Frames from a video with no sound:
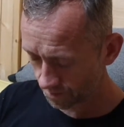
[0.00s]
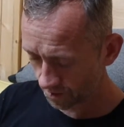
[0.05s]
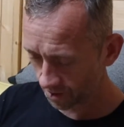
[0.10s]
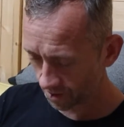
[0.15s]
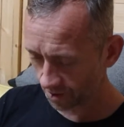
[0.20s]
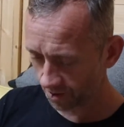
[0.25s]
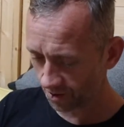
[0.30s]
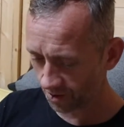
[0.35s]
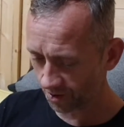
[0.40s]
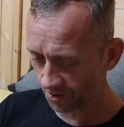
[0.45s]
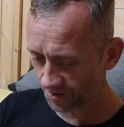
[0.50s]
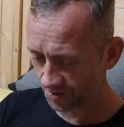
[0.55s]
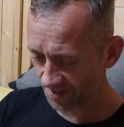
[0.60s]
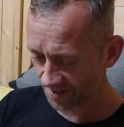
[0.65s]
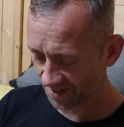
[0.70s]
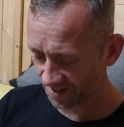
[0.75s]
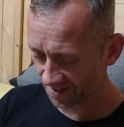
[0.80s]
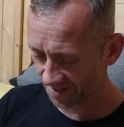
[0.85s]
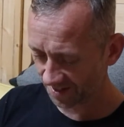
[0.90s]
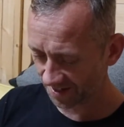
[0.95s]
Oh,
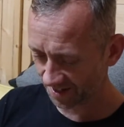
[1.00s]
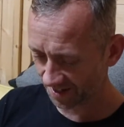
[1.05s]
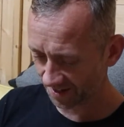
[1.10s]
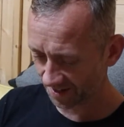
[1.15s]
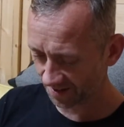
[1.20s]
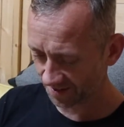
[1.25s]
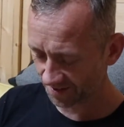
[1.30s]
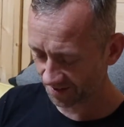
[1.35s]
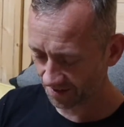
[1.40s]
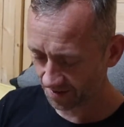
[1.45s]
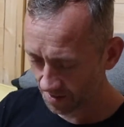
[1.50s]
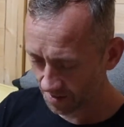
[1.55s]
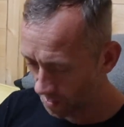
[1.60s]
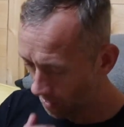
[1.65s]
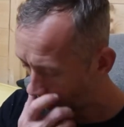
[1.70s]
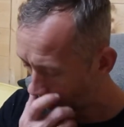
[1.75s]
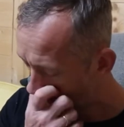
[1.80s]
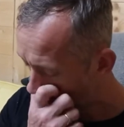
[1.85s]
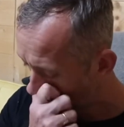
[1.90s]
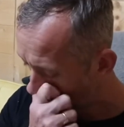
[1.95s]
nearly got it.
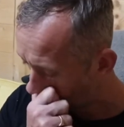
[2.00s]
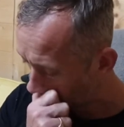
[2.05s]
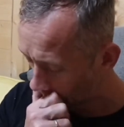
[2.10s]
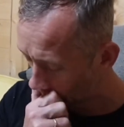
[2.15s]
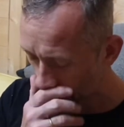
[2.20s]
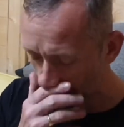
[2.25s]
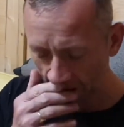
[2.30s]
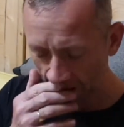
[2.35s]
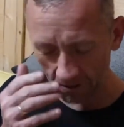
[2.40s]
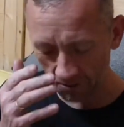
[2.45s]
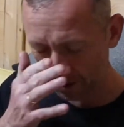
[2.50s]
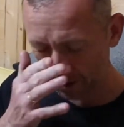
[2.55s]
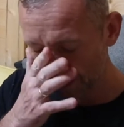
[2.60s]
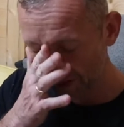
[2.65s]
So I will